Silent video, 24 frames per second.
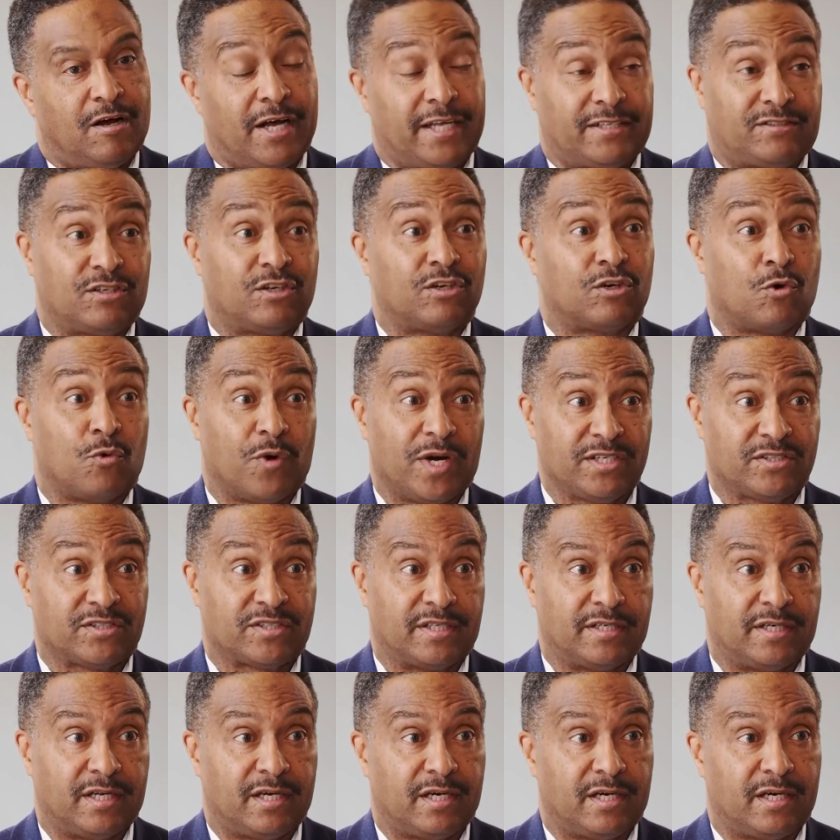That's a good
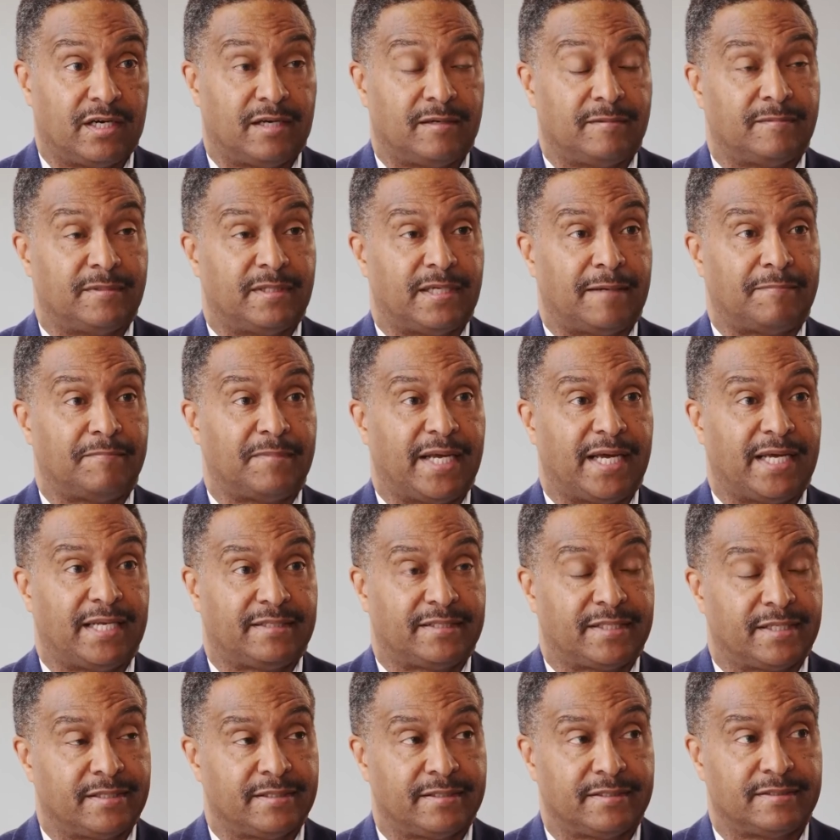question. Um, I'm
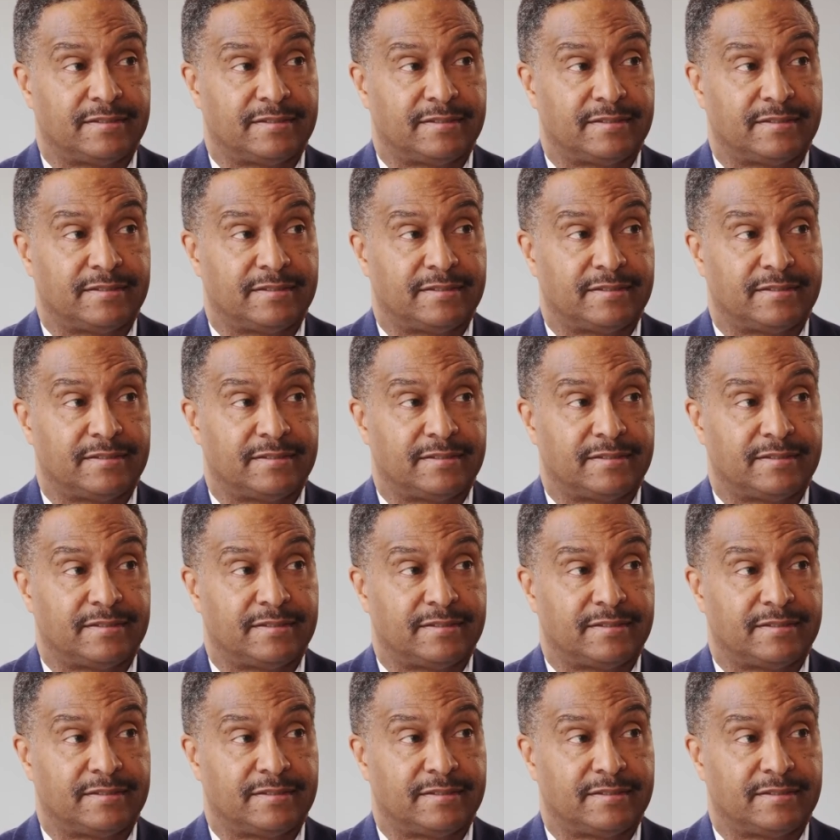not